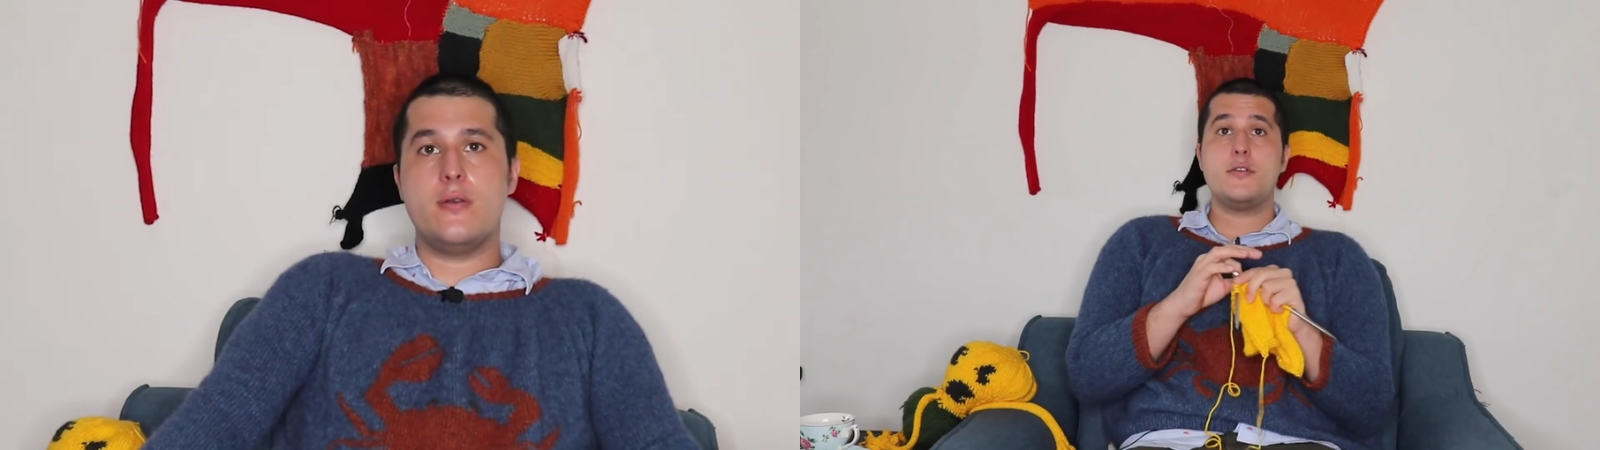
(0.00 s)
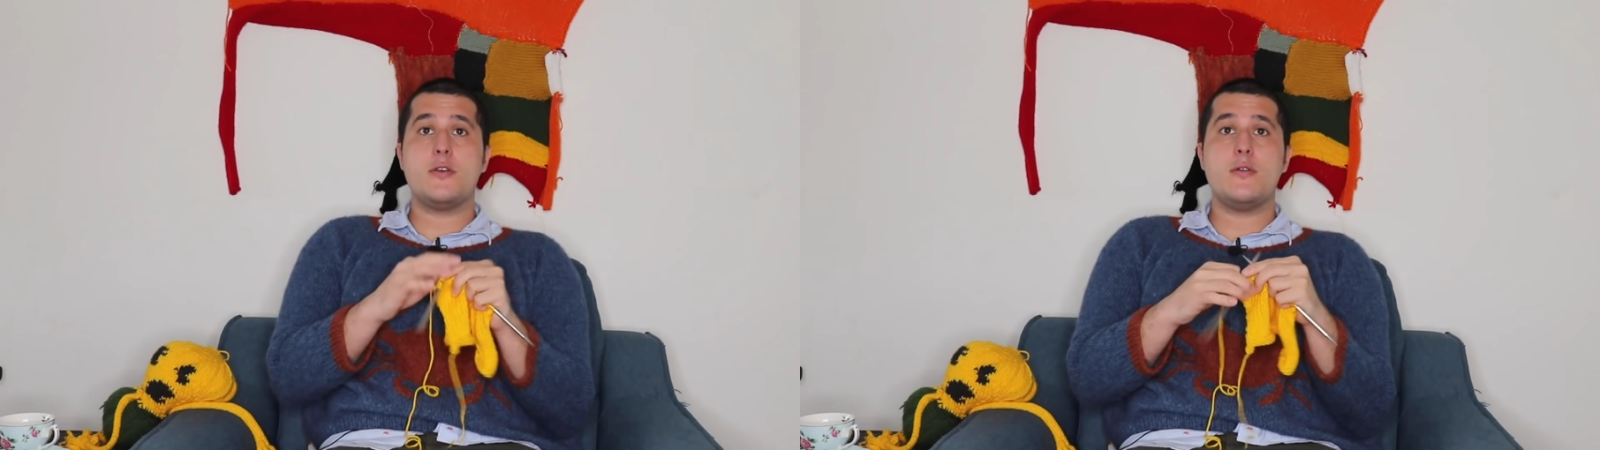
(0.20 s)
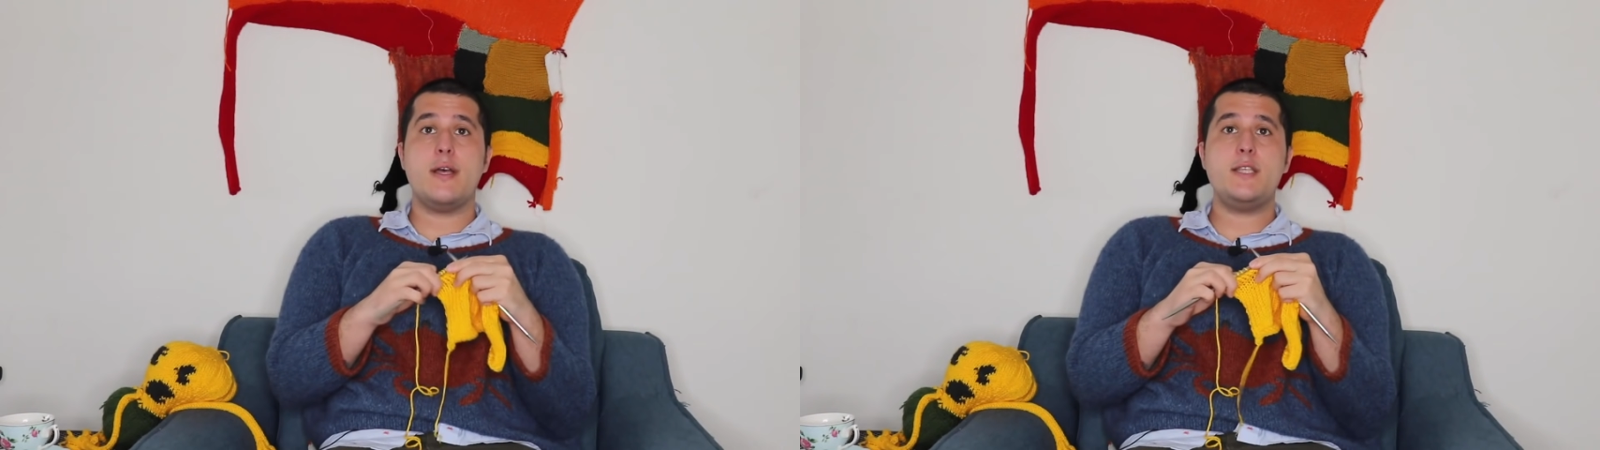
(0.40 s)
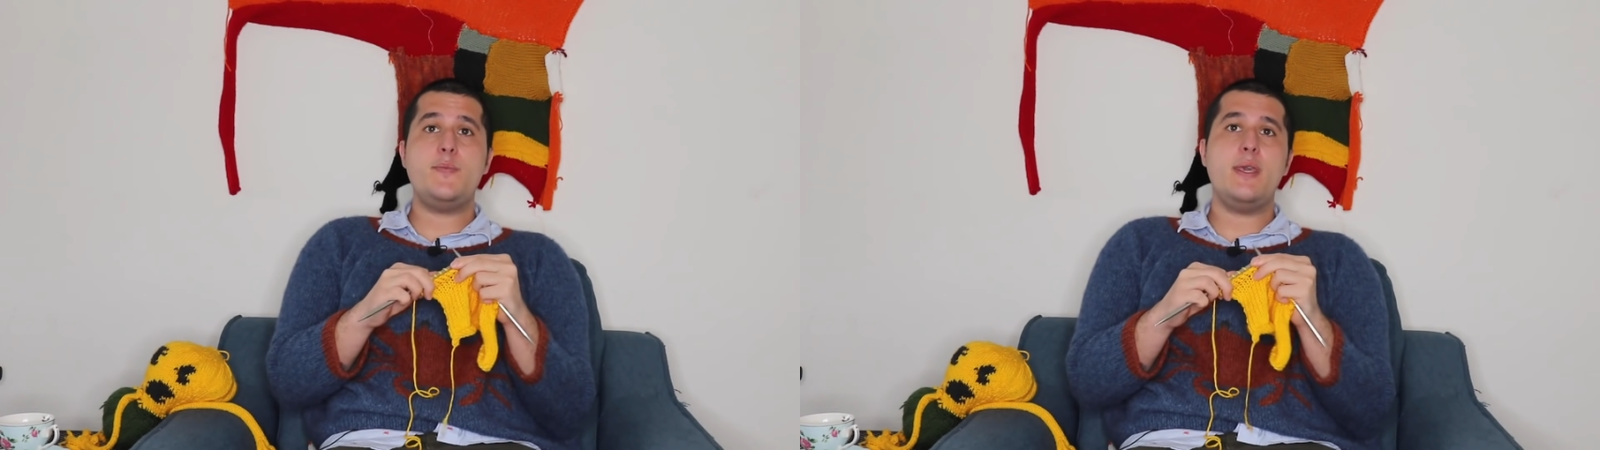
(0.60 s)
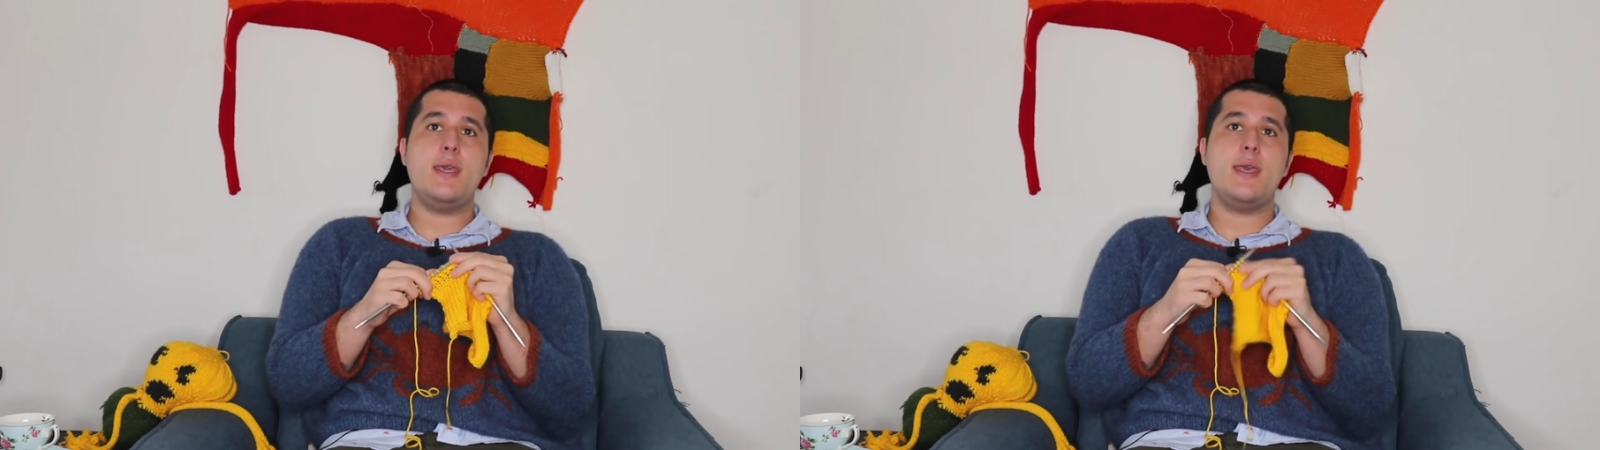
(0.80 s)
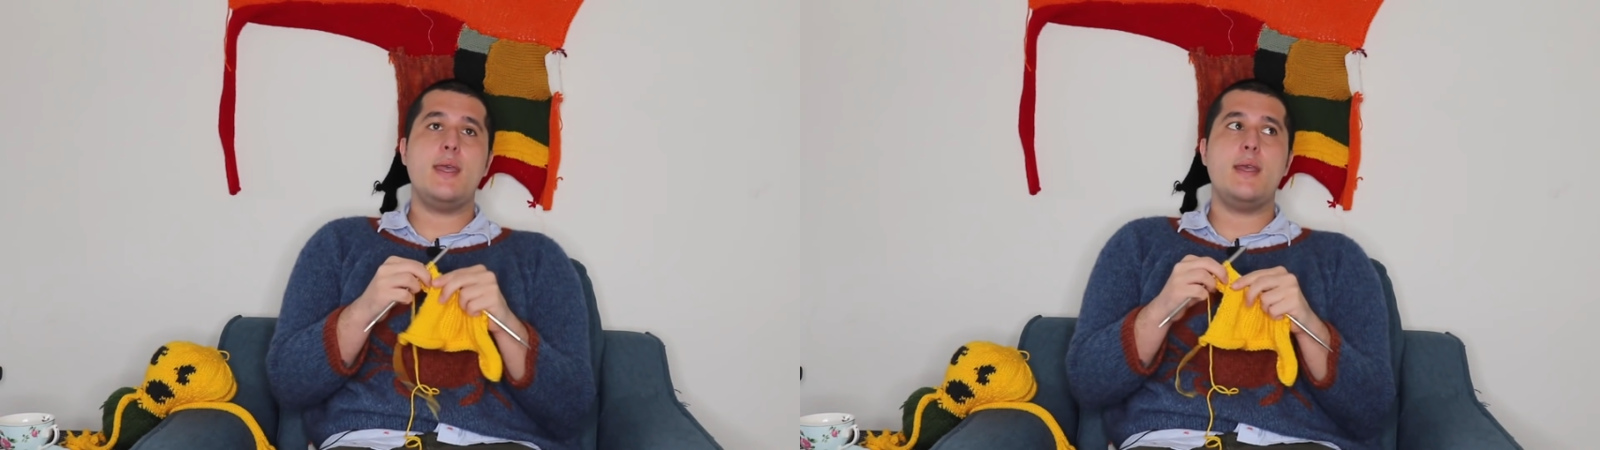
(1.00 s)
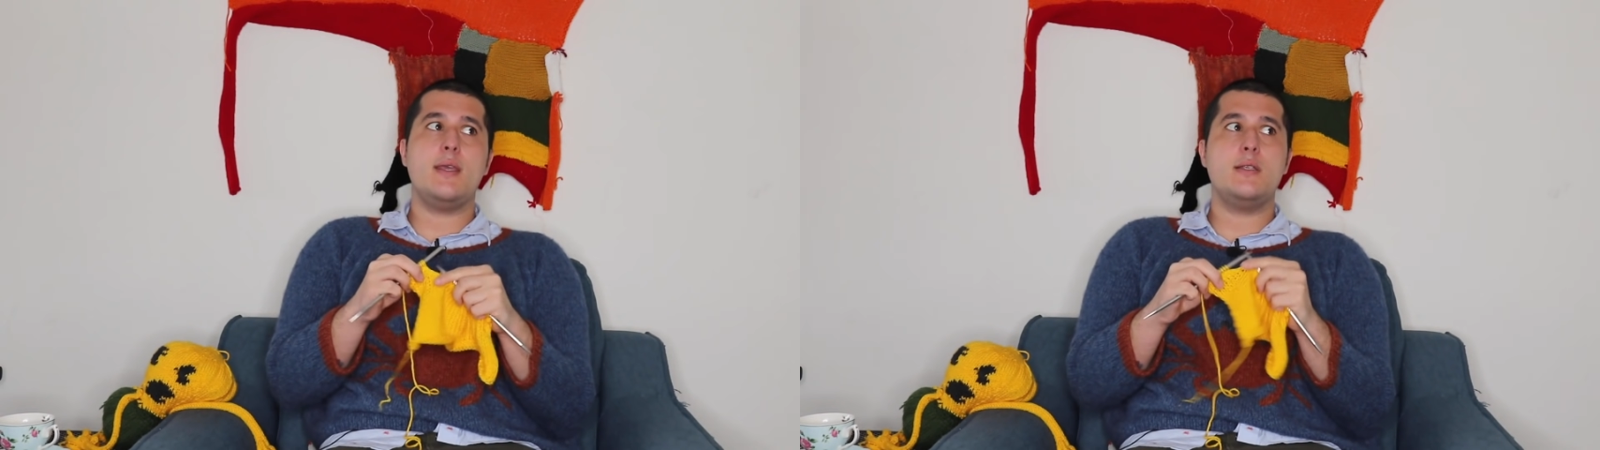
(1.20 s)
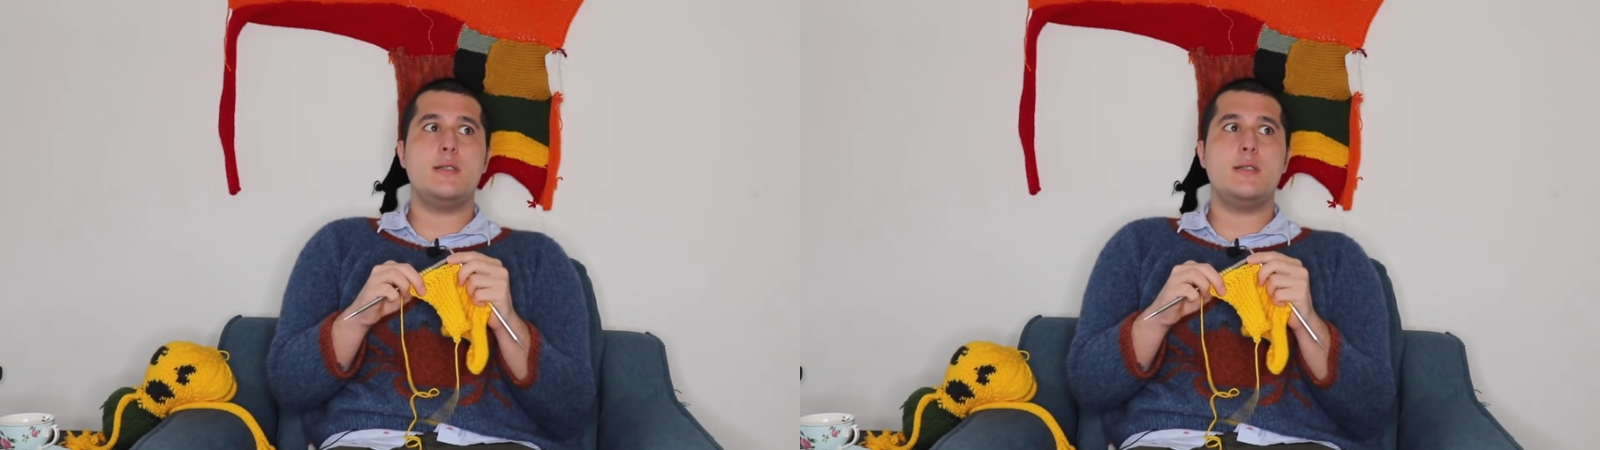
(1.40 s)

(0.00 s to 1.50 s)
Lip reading: So let's begin, and